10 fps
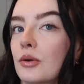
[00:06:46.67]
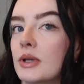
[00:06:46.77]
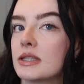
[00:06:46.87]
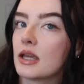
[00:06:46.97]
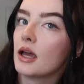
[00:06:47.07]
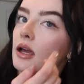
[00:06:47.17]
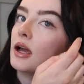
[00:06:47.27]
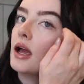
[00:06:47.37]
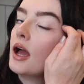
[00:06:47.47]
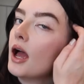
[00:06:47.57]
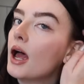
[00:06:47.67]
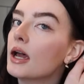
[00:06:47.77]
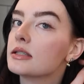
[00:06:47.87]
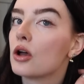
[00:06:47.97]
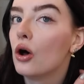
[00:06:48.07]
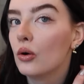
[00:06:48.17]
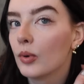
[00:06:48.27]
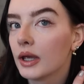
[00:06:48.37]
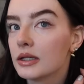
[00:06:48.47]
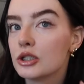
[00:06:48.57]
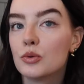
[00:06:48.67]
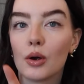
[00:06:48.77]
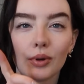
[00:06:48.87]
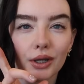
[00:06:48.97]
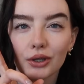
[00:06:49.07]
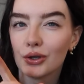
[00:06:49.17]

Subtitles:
Luisa. As always, you already